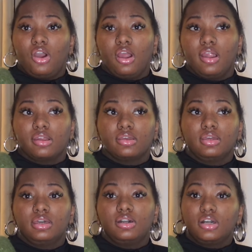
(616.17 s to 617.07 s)
are
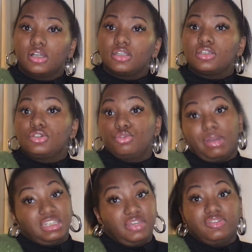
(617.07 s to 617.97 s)
hooked to
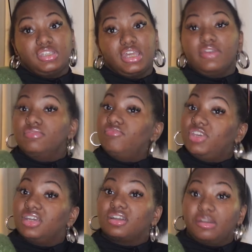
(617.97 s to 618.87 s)
my TV stand
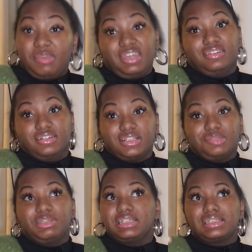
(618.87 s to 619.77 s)
via command
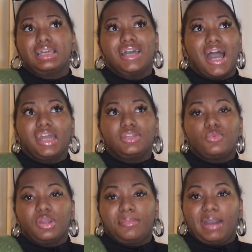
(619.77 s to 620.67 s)
hooks because I didn't
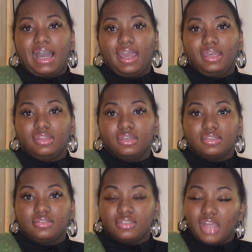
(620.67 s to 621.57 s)
want to buy
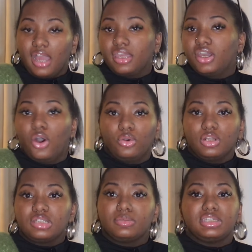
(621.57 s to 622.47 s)
the stocking
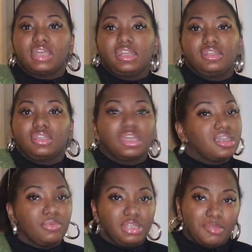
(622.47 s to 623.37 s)
holders because I didn't think
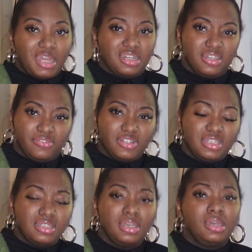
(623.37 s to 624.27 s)
it really made a
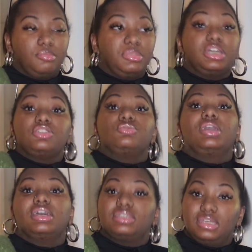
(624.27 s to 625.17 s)
difference because you
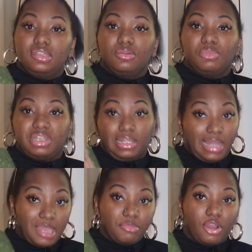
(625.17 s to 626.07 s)
can't see them with the
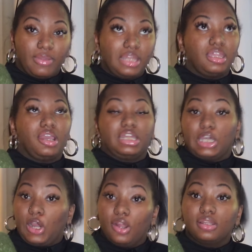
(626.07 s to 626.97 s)
light bar right there and
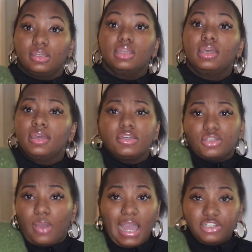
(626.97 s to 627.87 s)
the garland.
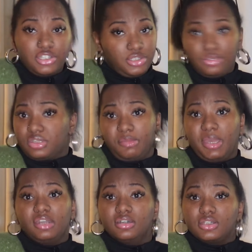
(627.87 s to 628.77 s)
So I just use
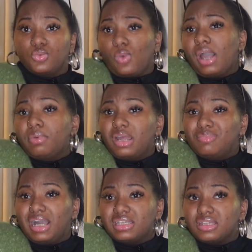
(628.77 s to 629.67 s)
command hooks. Why would I
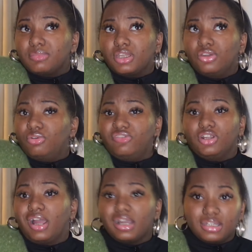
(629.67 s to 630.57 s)
buy something new if
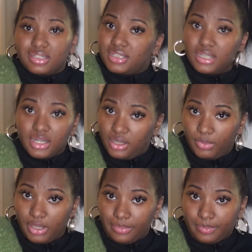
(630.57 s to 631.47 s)
you're not going to see it
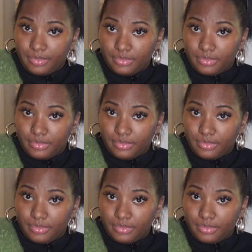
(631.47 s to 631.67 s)
anyway?